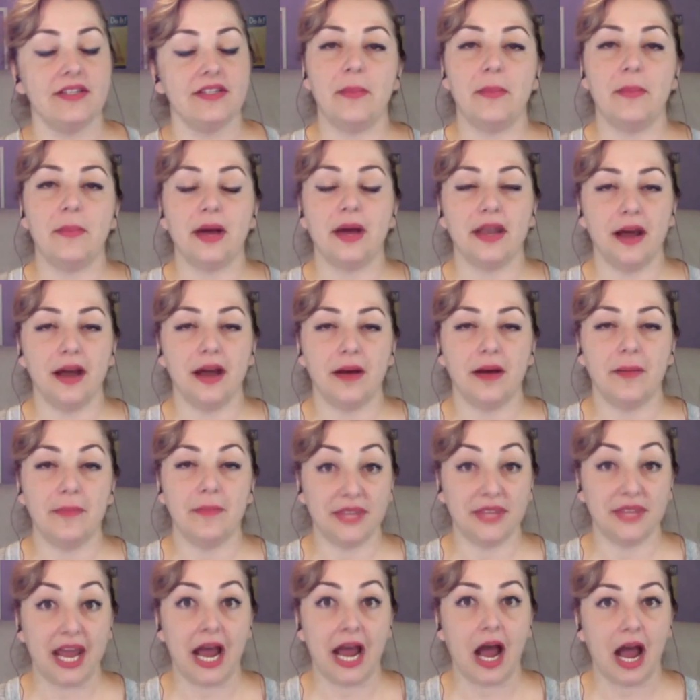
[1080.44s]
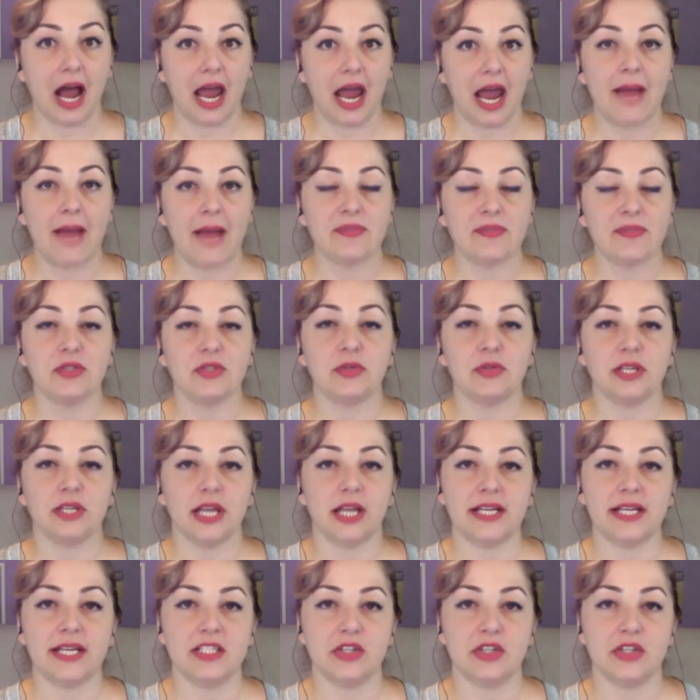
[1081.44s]
But yeah, I absolutely
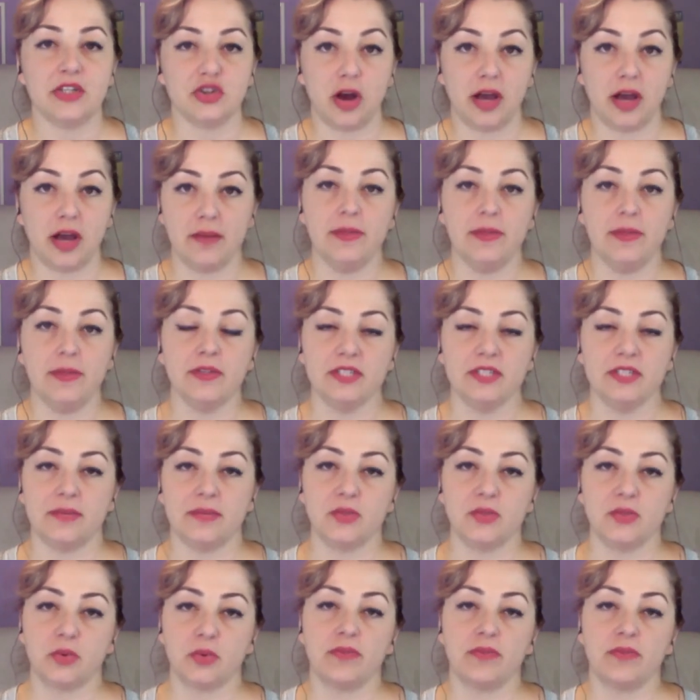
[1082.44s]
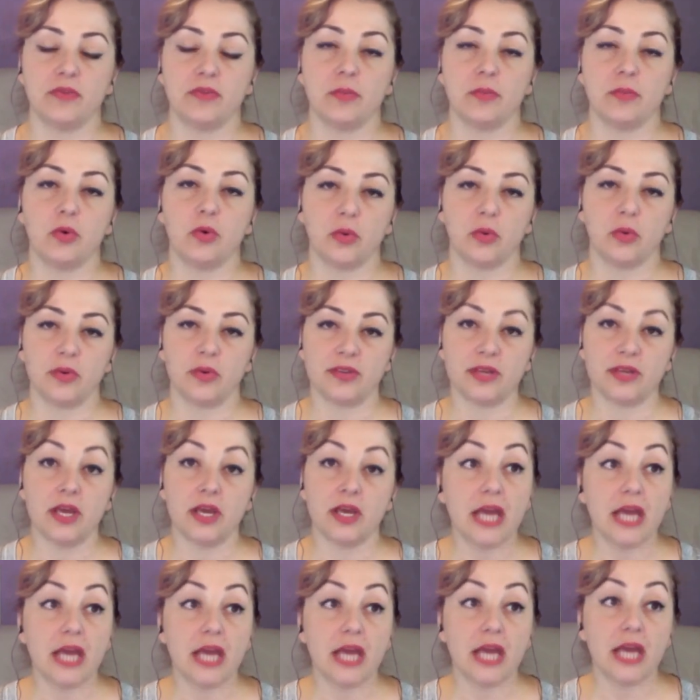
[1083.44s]
like to try to build some sort of rapport with
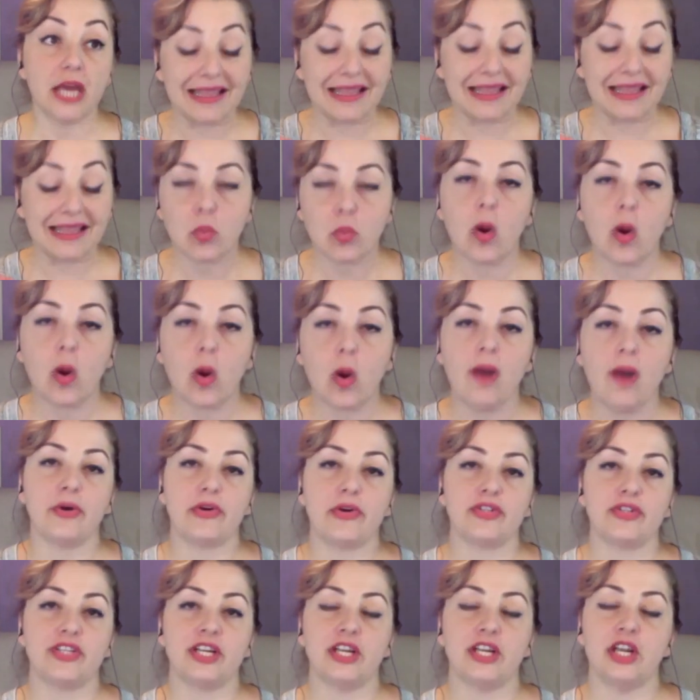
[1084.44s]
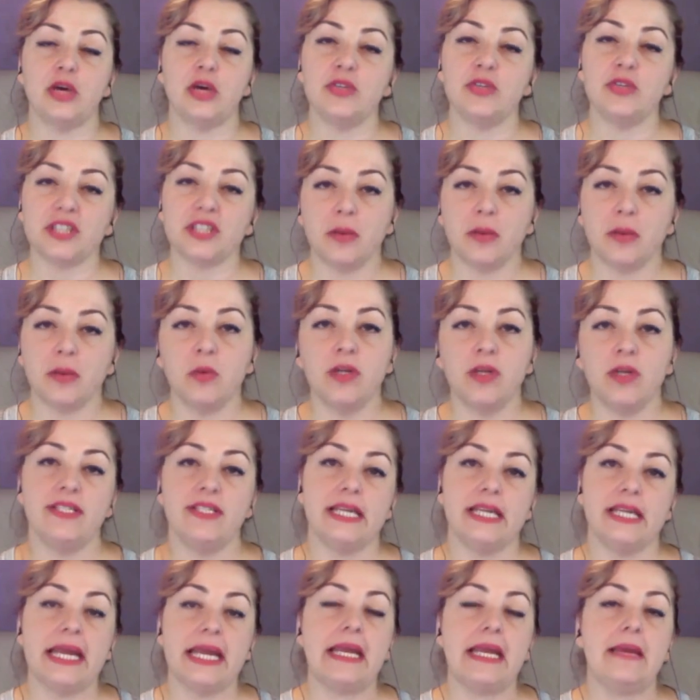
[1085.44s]
at least one person, know
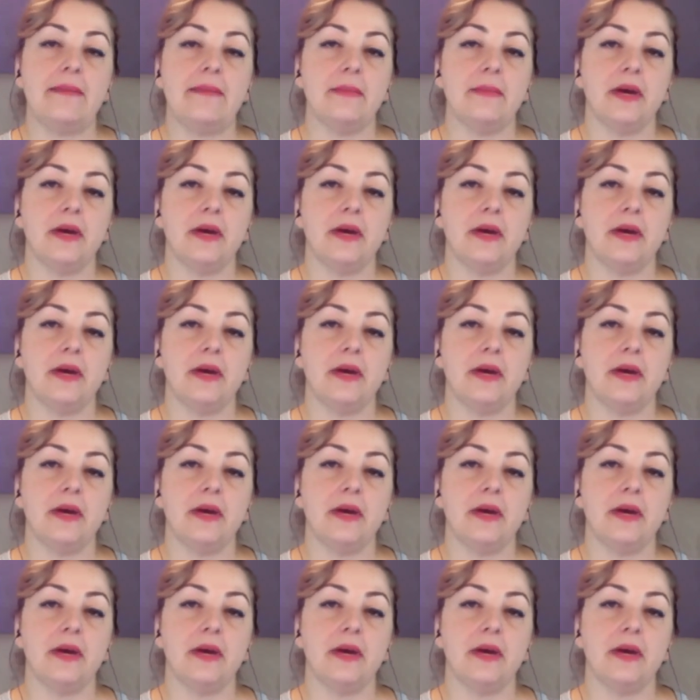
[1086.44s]
someone's name